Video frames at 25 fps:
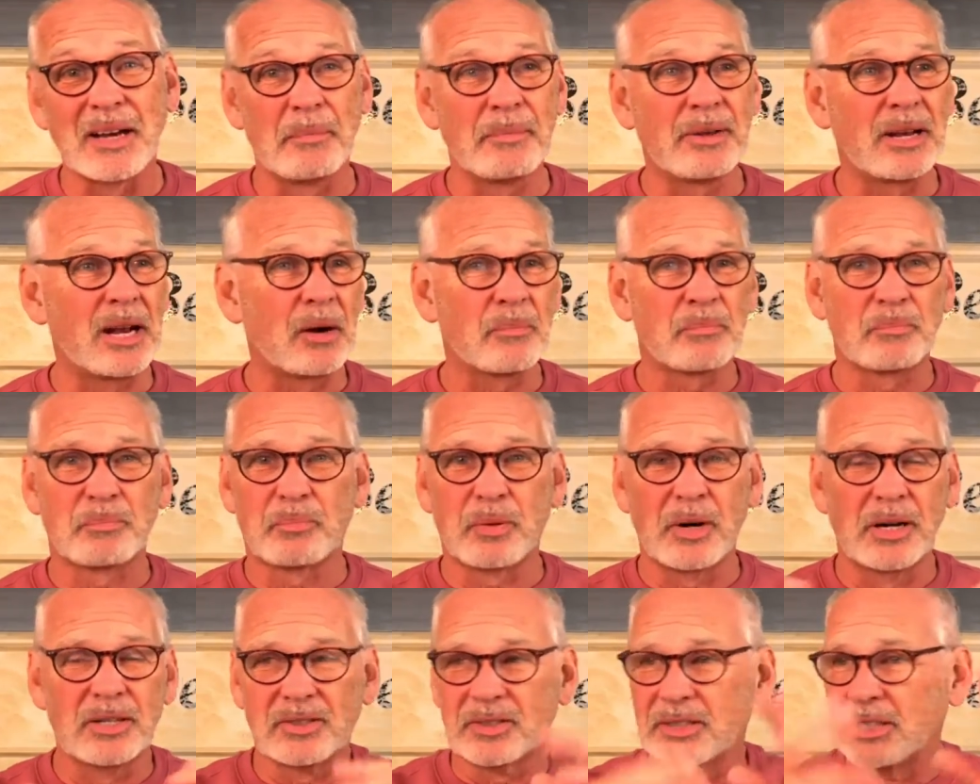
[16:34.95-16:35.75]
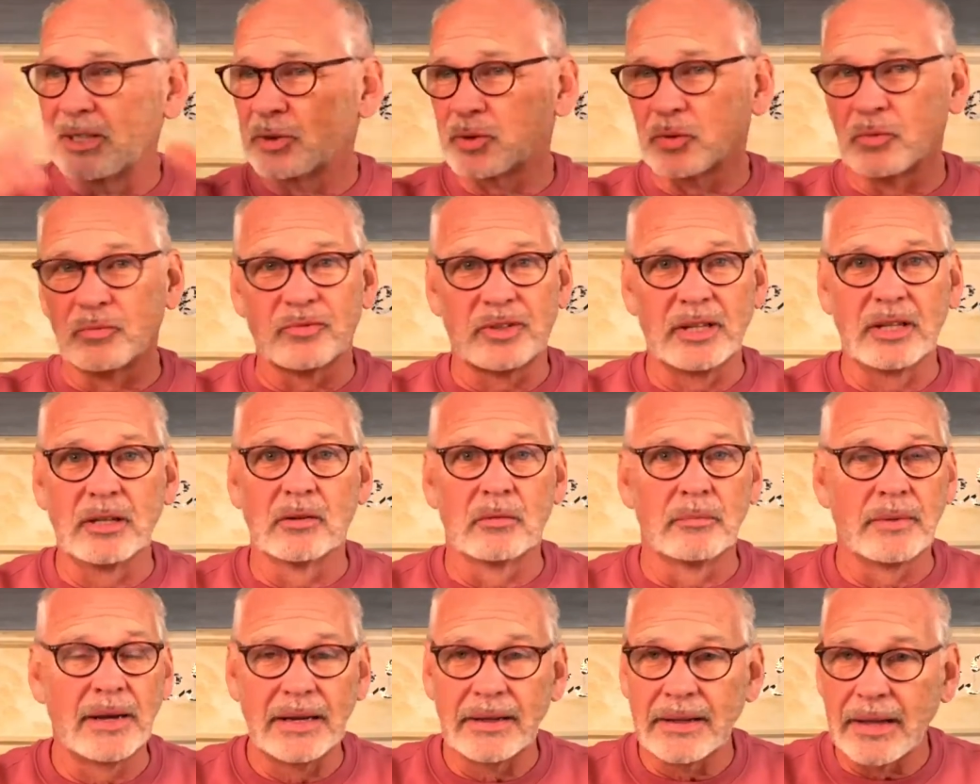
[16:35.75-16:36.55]
I mean, our presidential
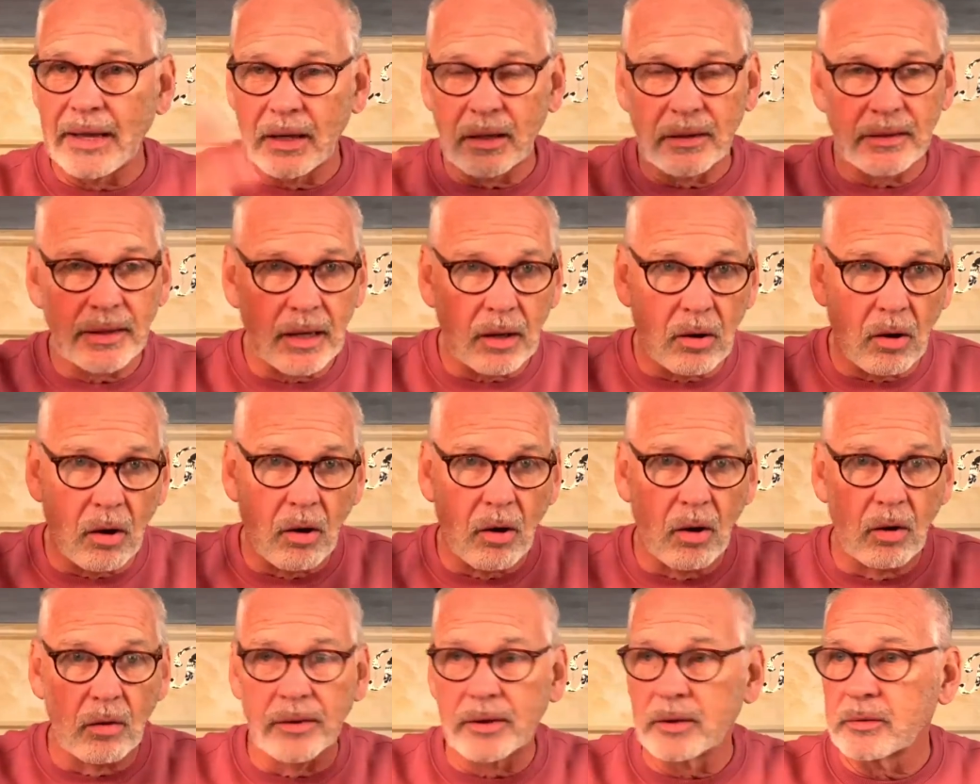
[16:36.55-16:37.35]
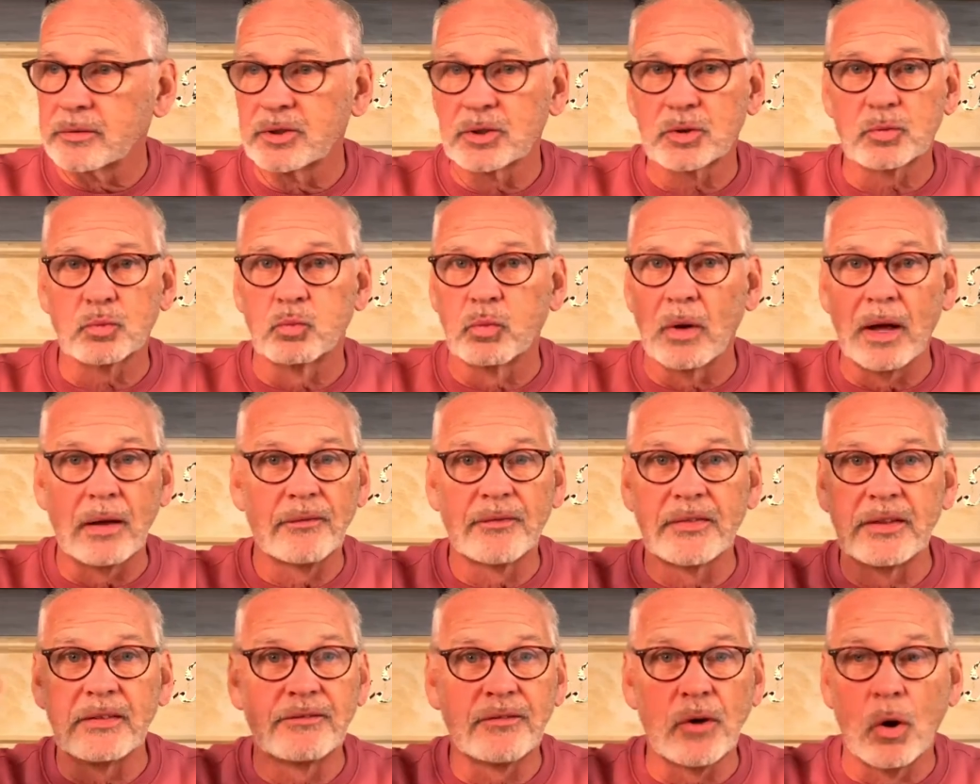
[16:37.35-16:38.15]
deal, man. They're just
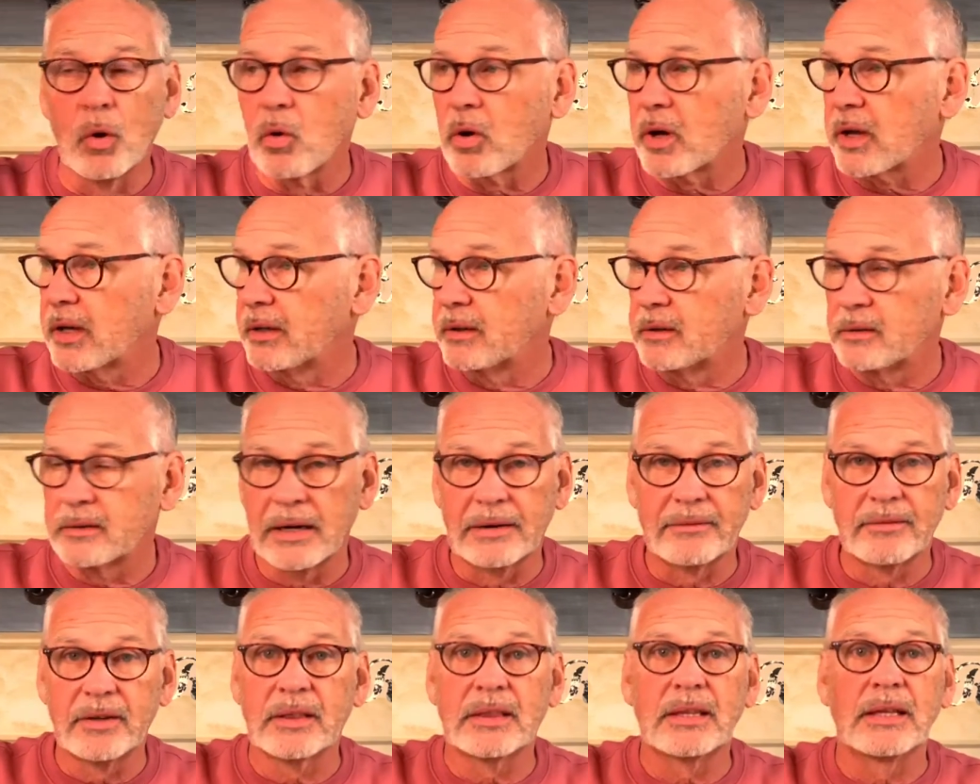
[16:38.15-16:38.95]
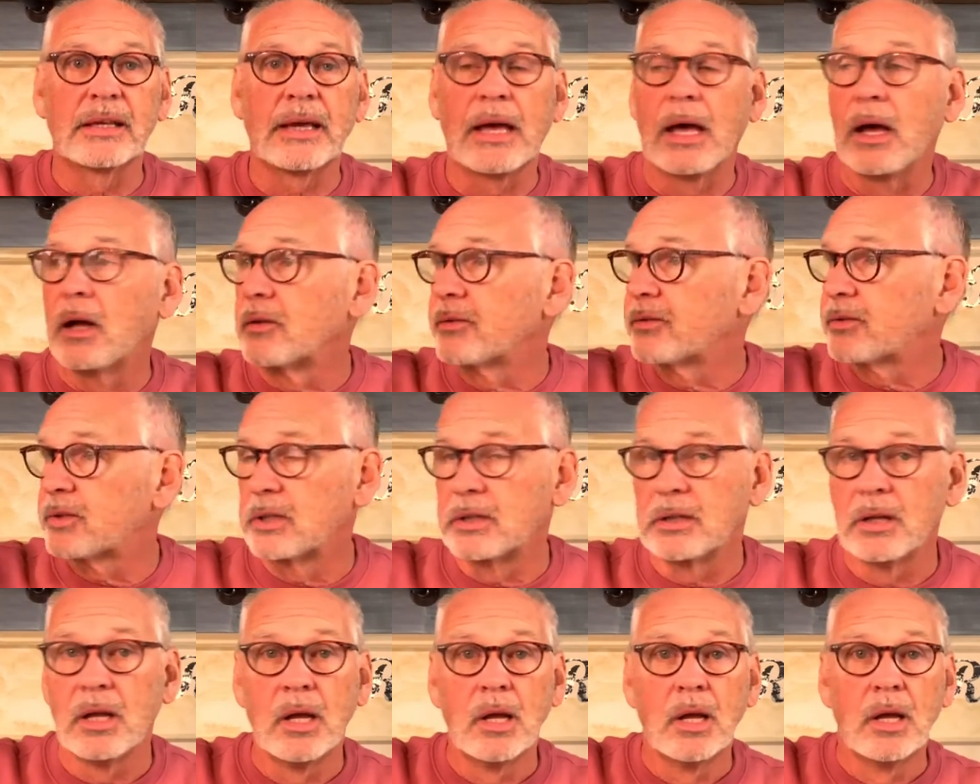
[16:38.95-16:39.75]
wealthy folk and everything else.
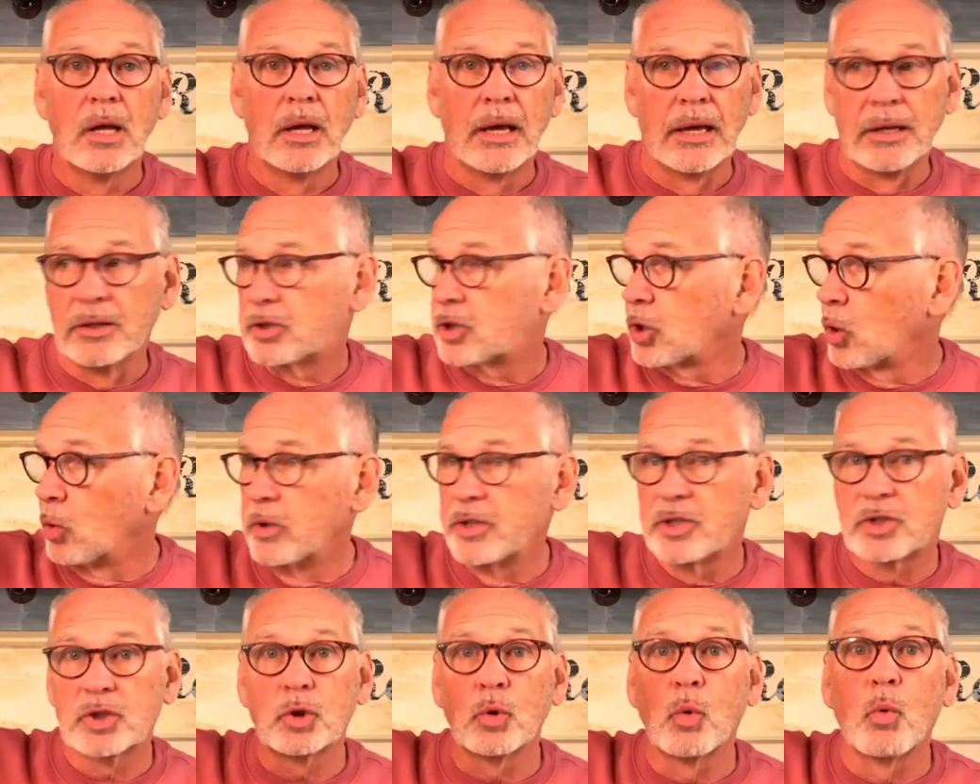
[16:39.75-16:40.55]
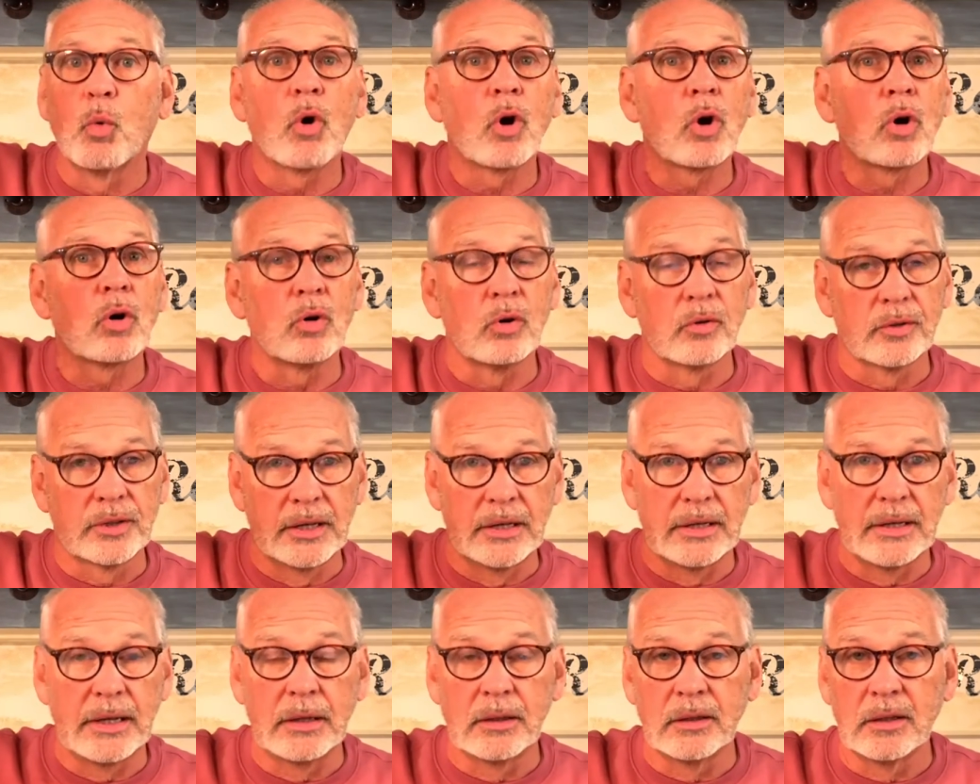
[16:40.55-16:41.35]
And so is the world.
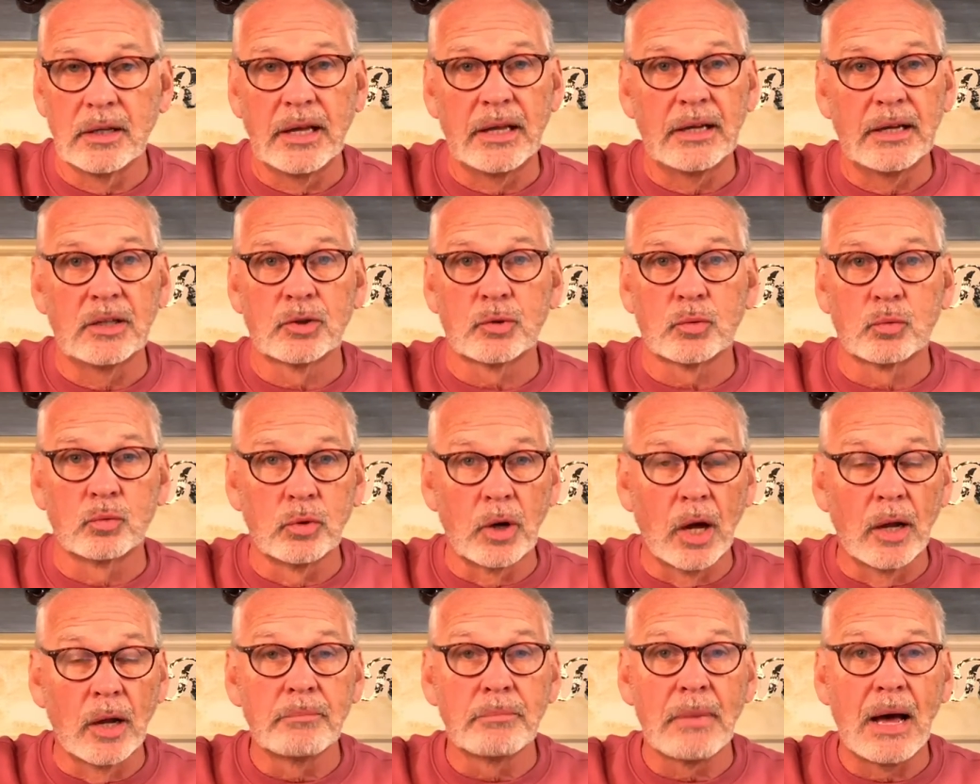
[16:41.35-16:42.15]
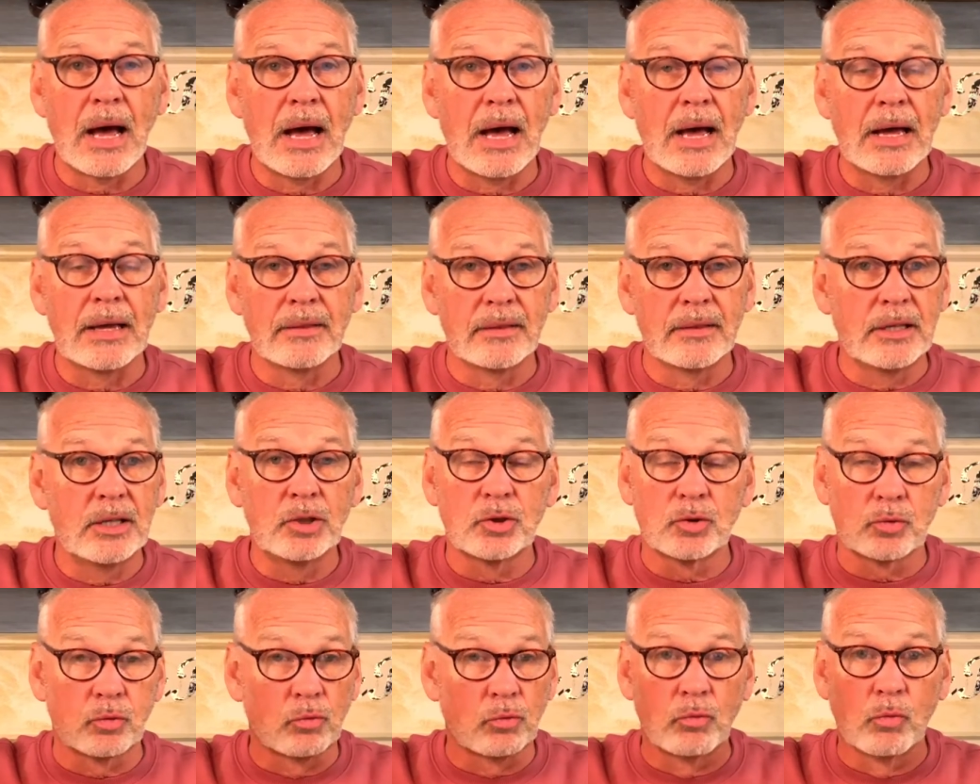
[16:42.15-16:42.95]
And it's run by
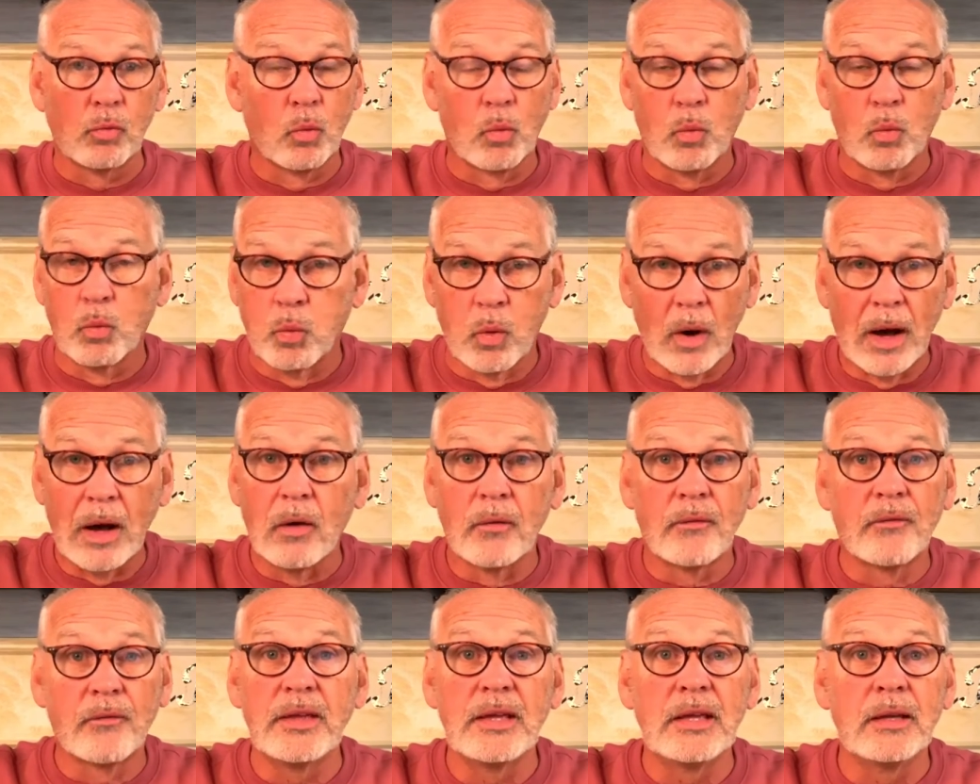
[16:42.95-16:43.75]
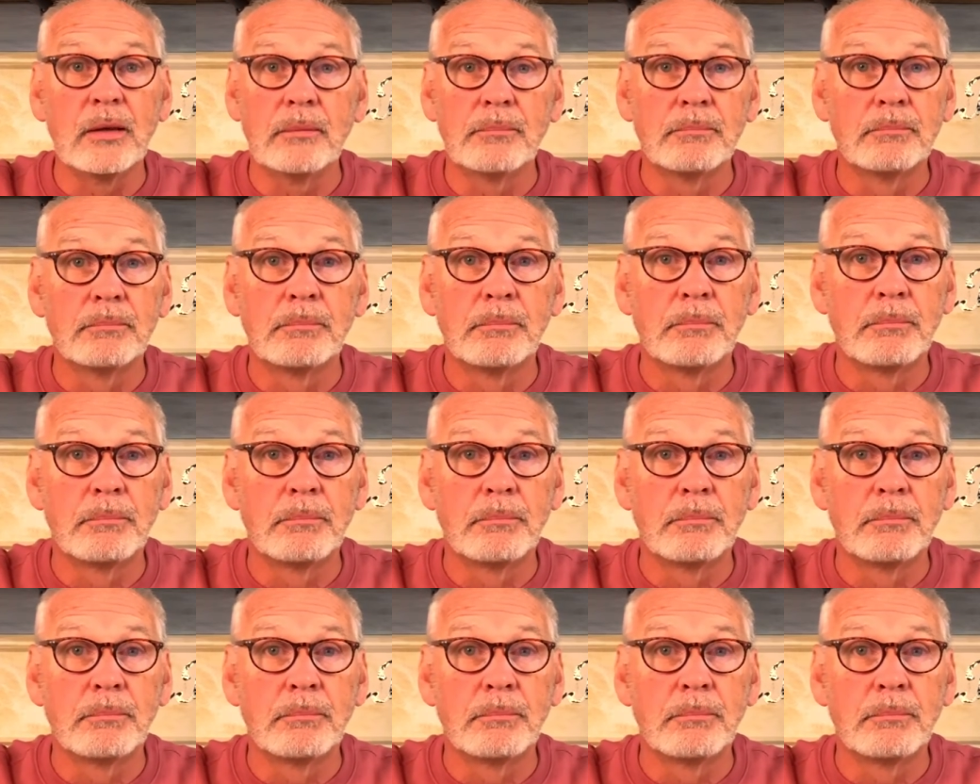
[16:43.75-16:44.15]
these wealthy